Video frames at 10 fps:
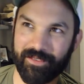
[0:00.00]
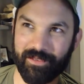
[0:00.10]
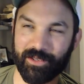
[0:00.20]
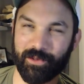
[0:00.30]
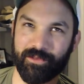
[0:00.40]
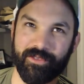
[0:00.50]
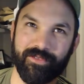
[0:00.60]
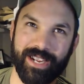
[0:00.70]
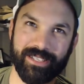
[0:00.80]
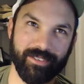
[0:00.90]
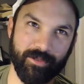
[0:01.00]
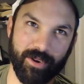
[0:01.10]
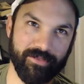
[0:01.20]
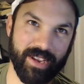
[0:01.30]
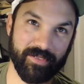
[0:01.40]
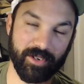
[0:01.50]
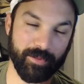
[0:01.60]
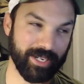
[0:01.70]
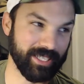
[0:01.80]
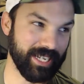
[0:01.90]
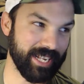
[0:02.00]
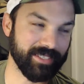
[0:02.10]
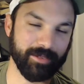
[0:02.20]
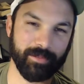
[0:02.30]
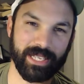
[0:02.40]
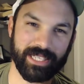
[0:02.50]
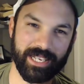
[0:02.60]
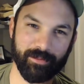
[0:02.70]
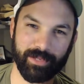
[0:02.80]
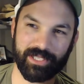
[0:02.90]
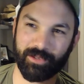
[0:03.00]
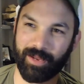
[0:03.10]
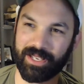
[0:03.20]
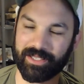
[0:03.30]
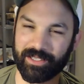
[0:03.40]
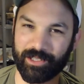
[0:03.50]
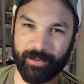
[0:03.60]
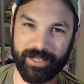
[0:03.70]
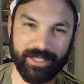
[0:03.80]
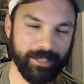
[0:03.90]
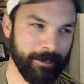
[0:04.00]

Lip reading: So the roof racks are like what, $500 Canadian, something like that, plus or minus a little bit.